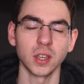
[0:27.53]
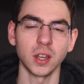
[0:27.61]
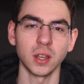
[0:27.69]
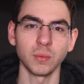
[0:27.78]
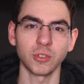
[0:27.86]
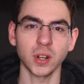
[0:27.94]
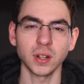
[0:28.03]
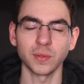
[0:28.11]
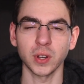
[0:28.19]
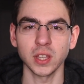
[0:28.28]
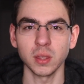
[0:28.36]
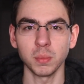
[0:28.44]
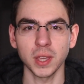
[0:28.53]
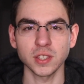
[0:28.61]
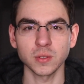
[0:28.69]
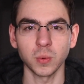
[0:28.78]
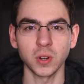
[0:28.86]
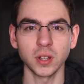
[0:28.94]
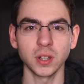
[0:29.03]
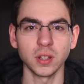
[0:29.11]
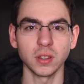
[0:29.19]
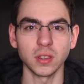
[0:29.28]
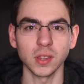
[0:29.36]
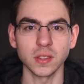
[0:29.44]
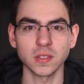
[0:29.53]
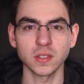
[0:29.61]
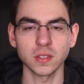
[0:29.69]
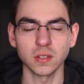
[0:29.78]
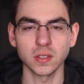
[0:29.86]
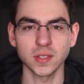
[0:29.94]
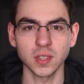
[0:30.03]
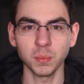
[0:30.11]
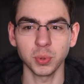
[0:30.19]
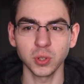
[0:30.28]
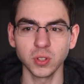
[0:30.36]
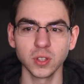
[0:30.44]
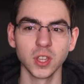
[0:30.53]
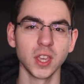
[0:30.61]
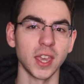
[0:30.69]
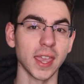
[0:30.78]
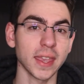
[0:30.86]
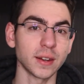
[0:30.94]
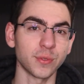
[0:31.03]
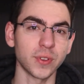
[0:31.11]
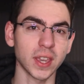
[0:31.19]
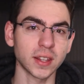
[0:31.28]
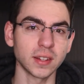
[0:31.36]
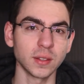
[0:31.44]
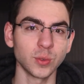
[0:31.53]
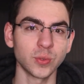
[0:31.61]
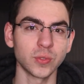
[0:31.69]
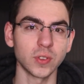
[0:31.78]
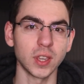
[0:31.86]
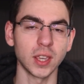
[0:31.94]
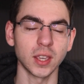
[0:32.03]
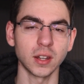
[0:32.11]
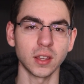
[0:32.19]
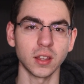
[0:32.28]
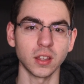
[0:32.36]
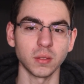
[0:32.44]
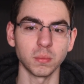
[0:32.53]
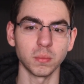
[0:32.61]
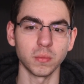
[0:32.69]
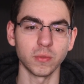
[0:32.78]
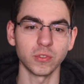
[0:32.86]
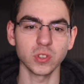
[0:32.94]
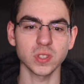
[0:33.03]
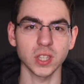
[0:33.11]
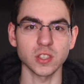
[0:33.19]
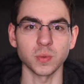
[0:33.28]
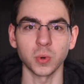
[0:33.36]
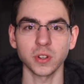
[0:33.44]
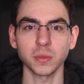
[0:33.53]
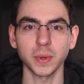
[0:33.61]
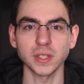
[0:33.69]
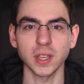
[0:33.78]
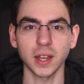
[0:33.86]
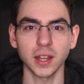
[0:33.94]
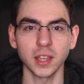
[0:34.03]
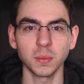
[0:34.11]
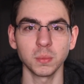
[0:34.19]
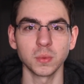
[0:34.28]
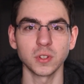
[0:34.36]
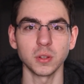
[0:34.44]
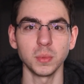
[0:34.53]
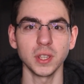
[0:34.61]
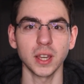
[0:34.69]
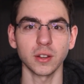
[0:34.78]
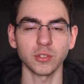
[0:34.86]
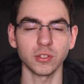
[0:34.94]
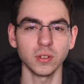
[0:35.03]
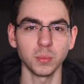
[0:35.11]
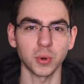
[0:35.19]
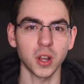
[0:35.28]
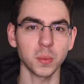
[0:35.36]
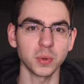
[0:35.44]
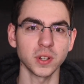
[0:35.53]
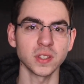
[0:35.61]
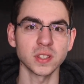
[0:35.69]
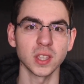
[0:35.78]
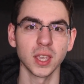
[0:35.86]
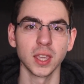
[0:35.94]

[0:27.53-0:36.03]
trying to find the best one that's simple and effective and feels like it's worth my time to be out shooting properties.